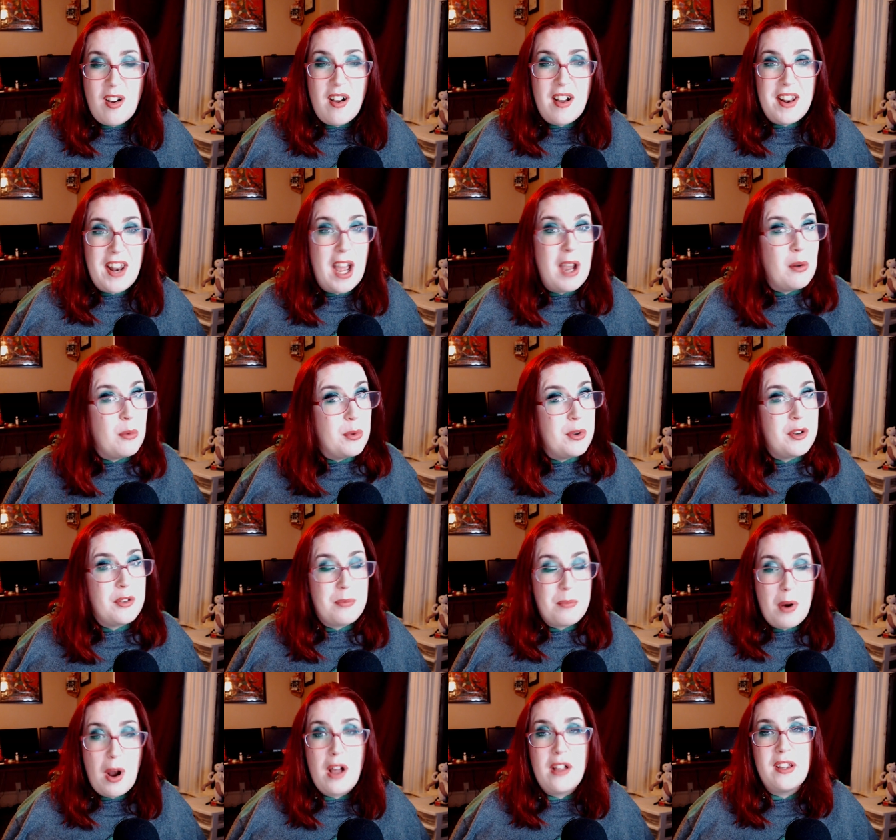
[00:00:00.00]
I would have
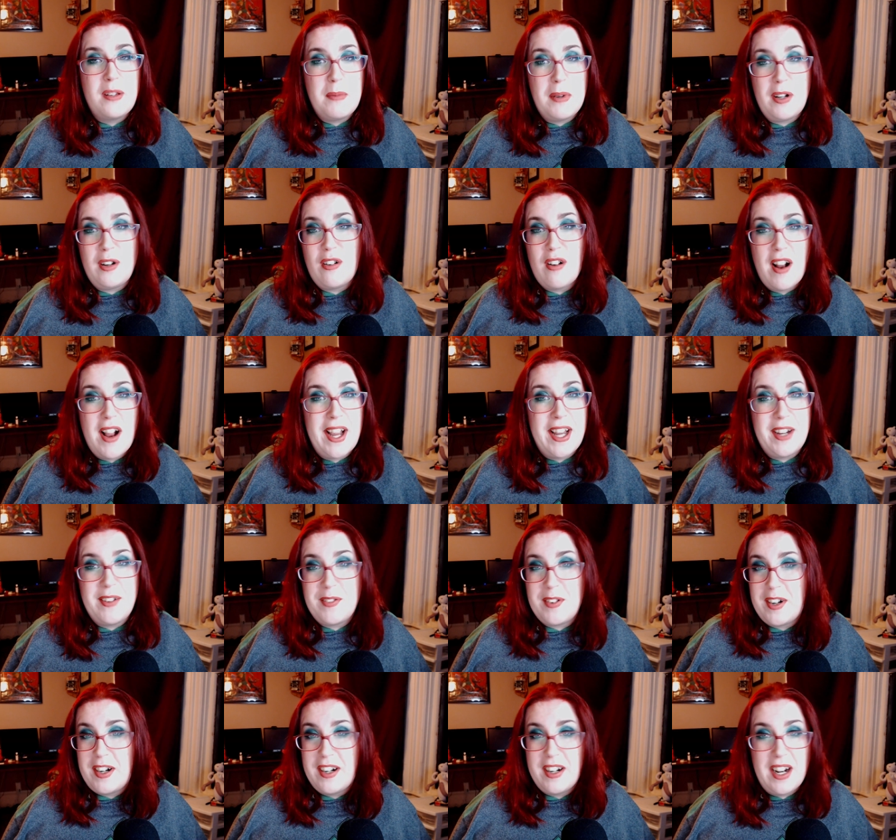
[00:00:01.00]
probably been crying
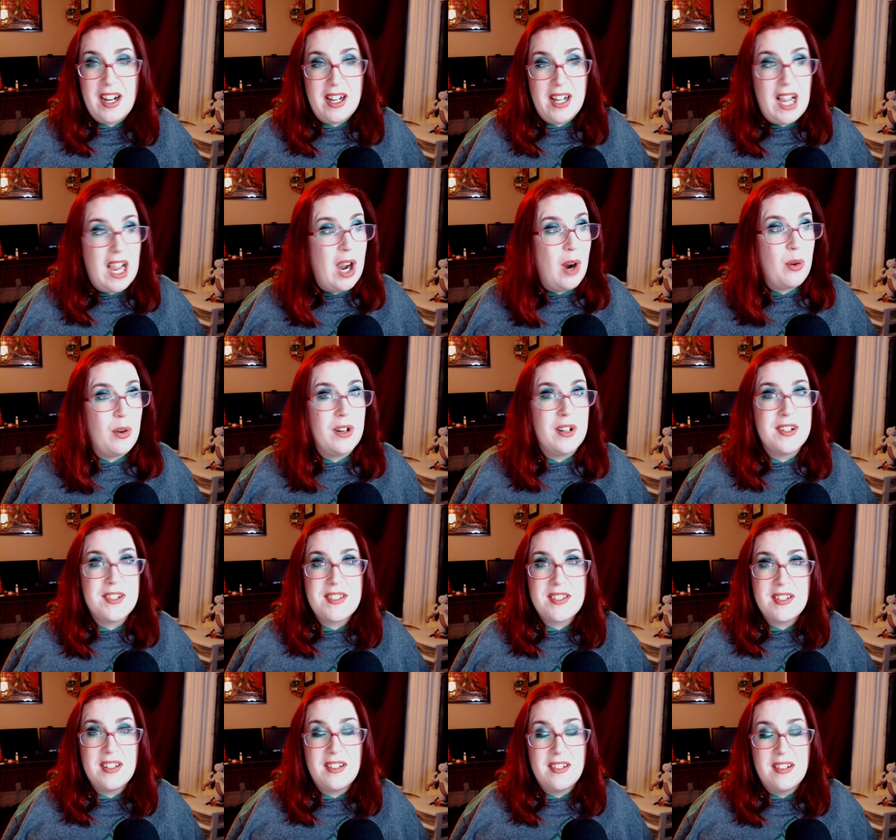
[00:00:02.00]
for hours.